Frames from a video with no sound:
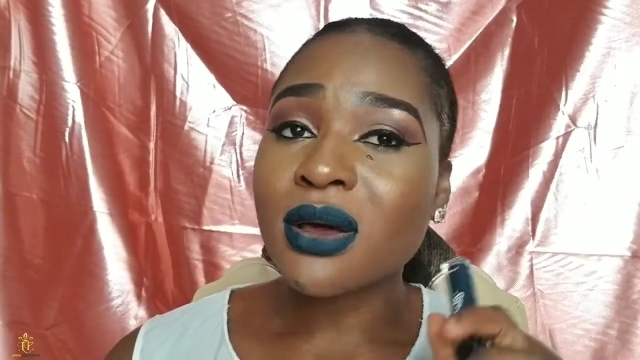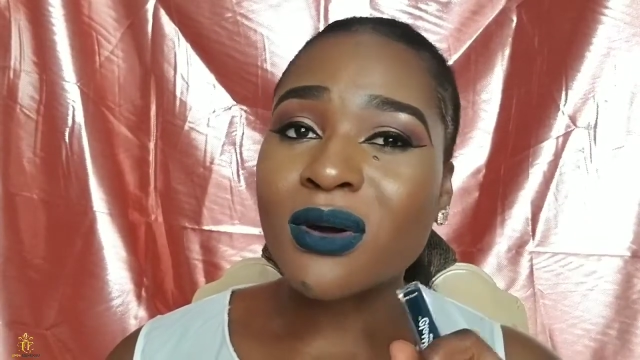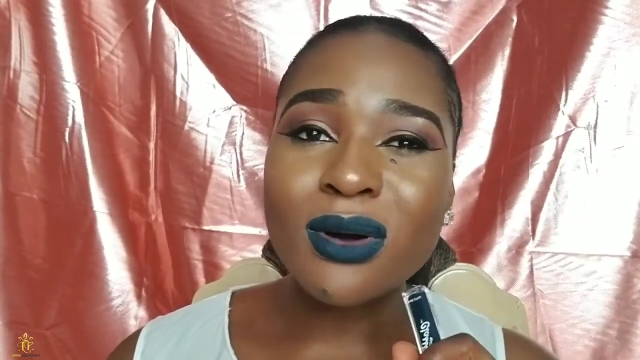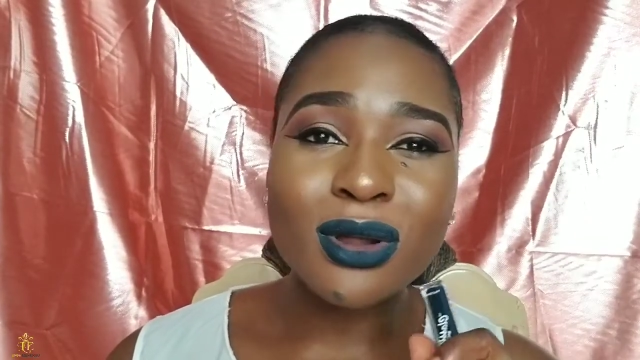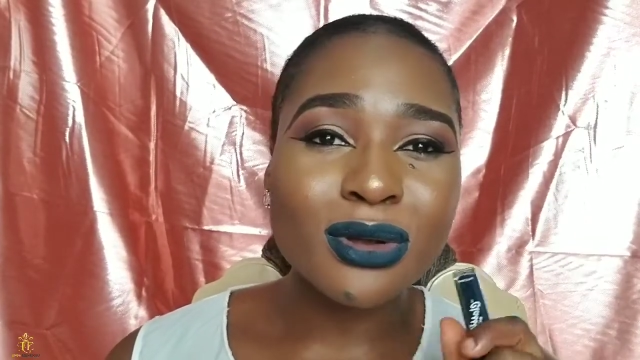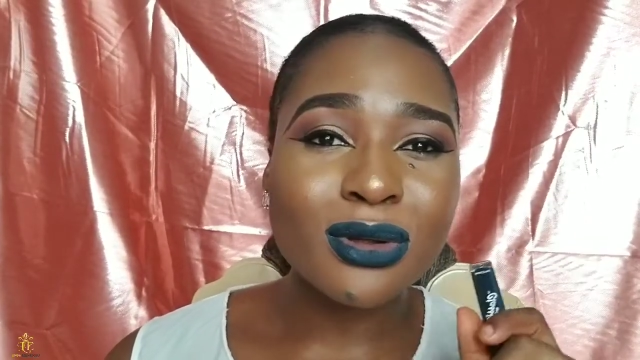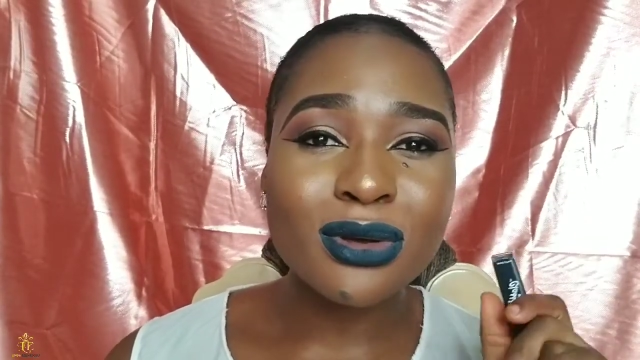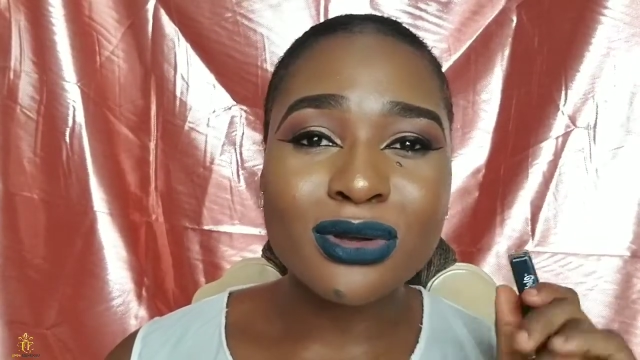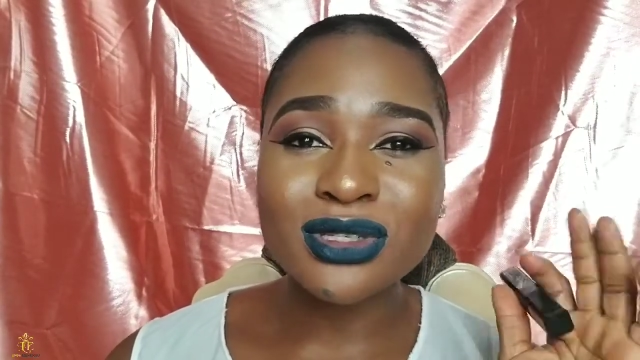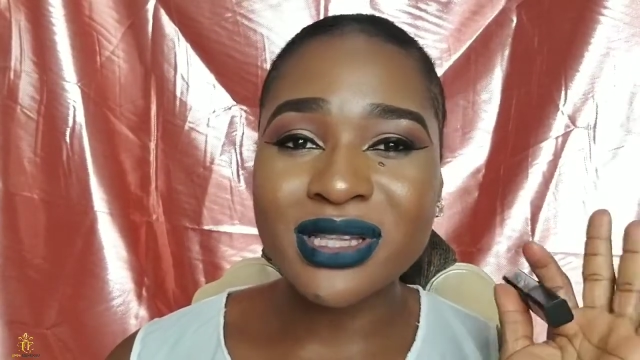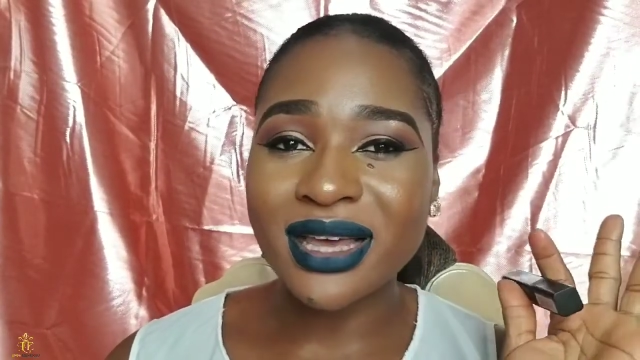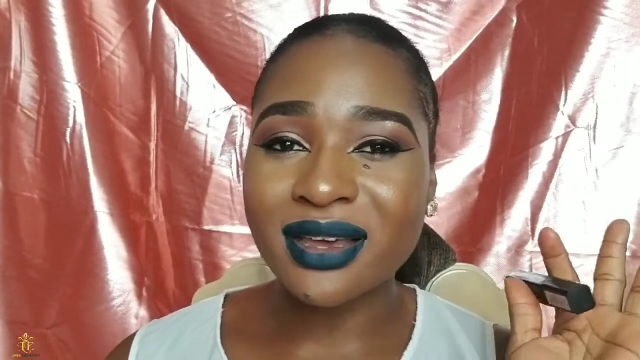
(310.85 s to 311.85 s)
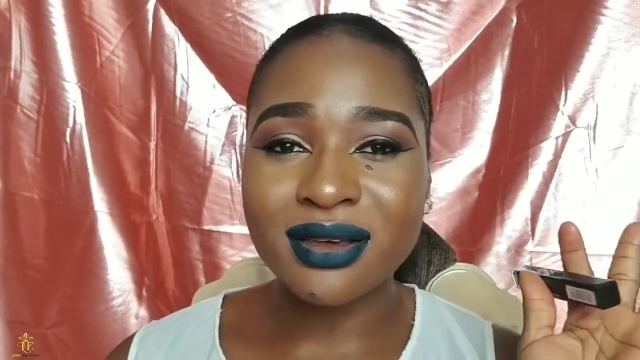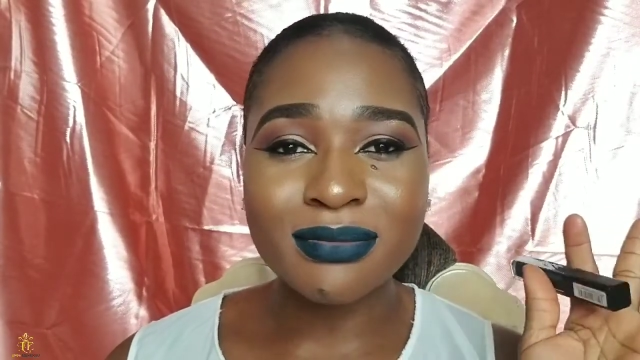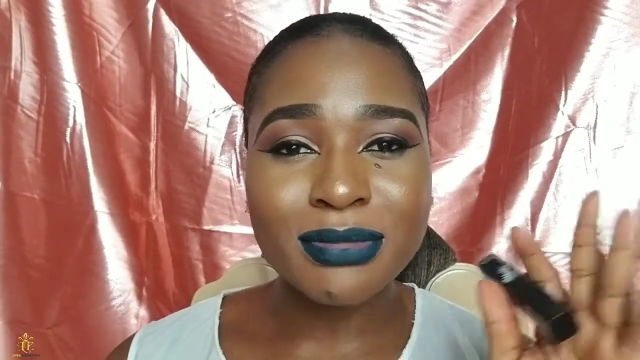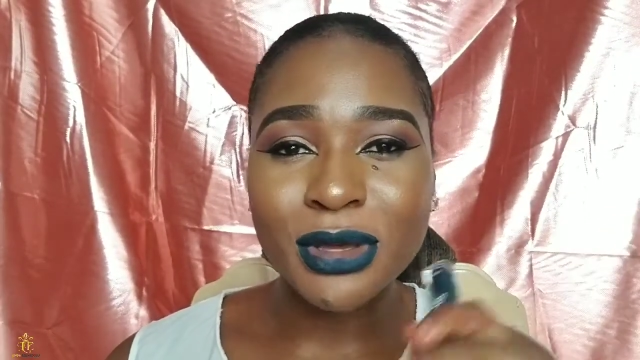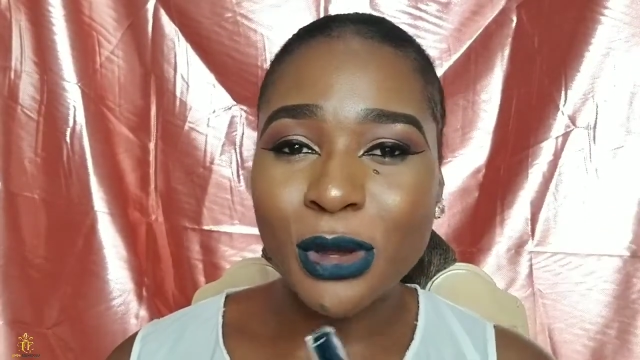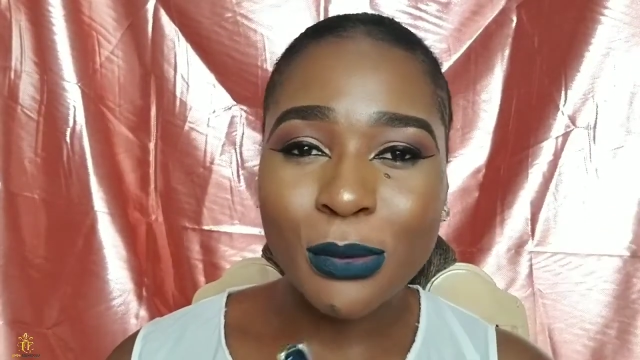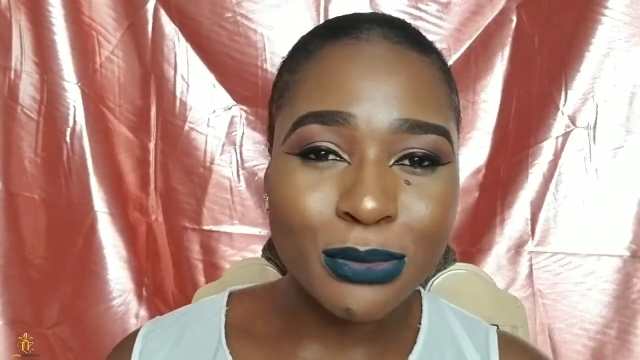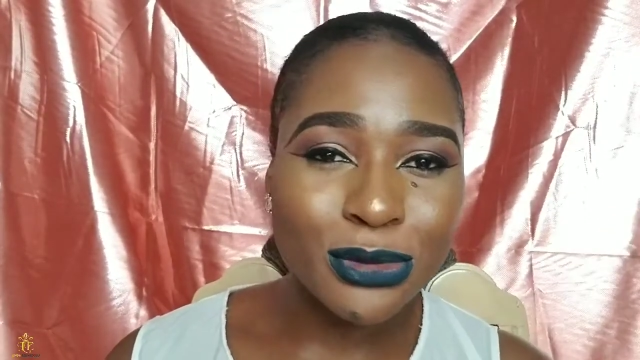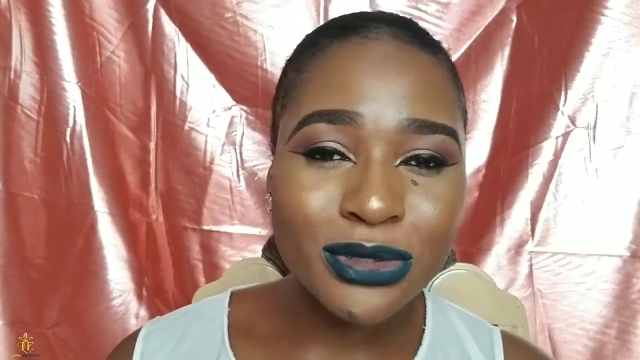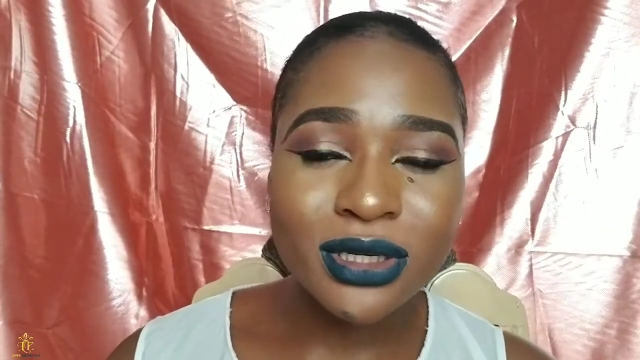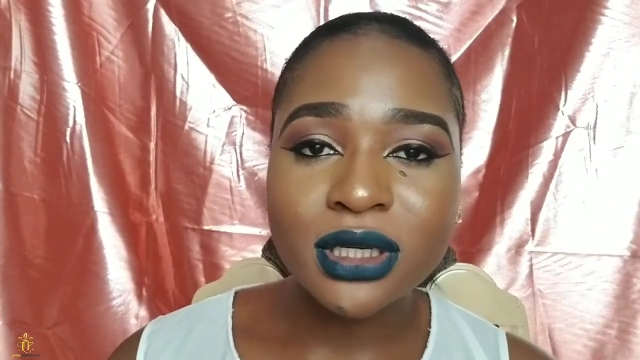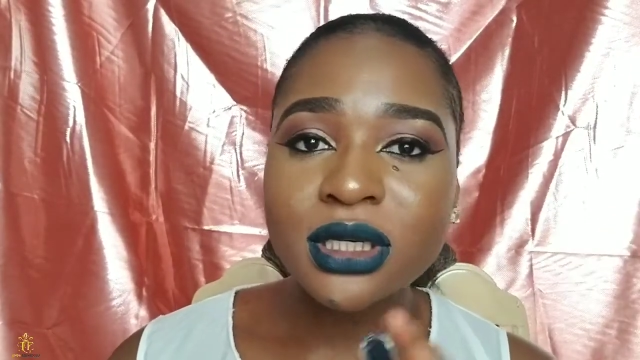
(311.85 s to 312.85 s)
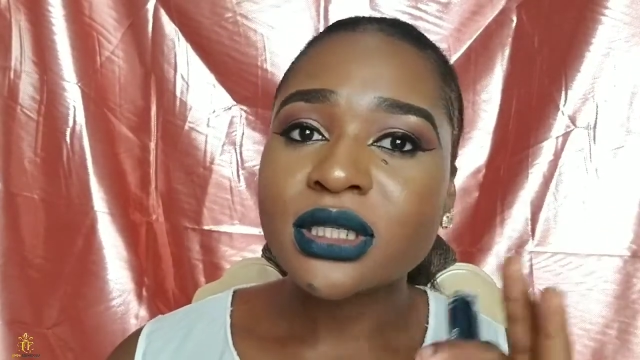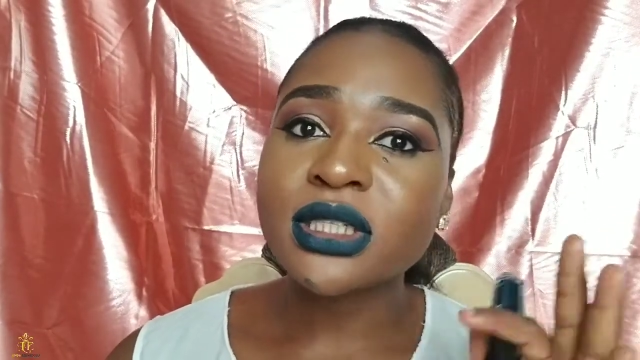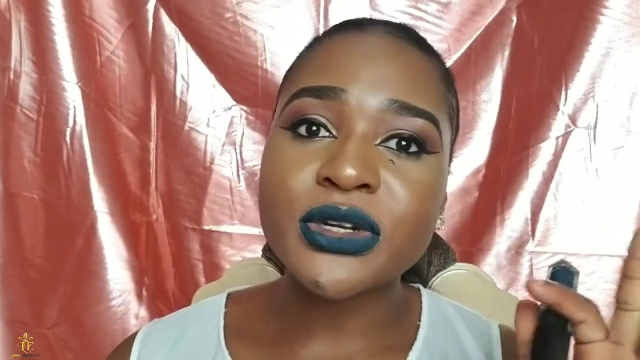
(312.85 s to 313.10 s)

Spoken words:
colors, like makeup look,